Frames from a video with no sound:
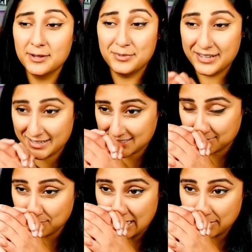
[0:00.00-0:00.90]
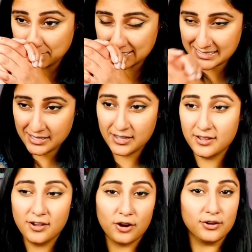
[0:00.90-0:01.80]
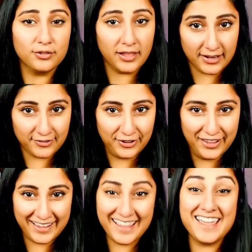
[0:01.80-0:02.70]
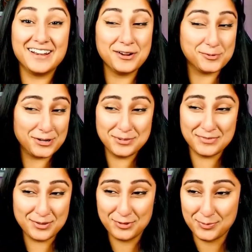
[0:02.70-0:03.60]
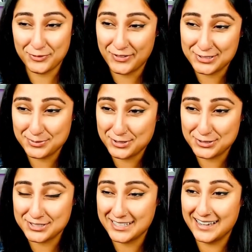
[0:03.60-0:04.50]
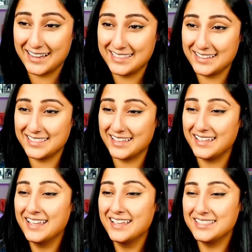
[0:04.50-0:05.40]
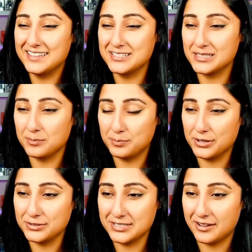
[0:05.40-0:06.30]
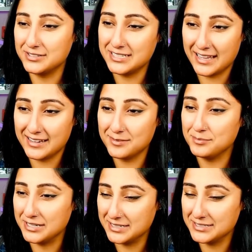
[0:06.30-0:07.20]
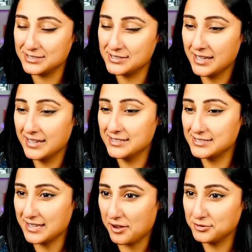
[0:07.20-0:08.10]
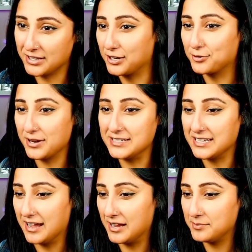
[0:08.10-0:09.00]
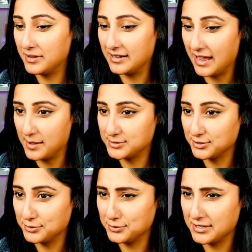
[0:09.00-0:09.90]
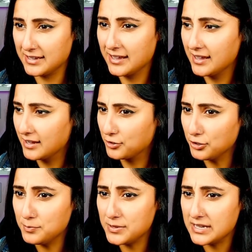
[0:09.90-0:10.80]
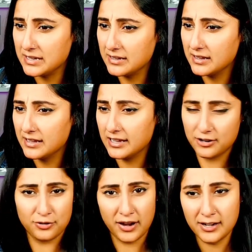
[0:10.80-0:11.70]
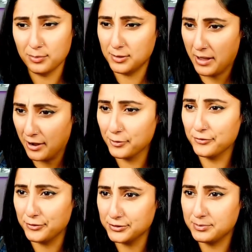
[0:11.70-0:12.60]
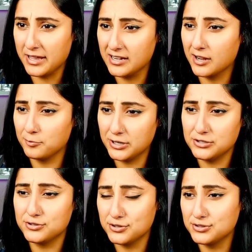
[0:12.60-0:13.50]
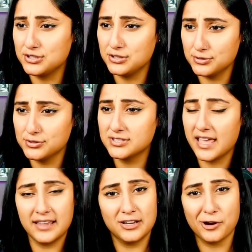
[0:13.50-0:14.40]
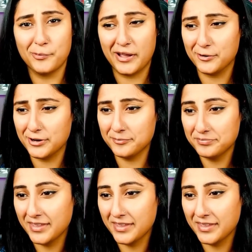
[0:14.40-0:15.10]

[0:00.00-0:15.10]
because memes are life and I want to meme with Professor Putricide. I think that these Build-Undead minions sound like a great time and absolutely could be incredibly powerful depending on when you choose to use that hero power.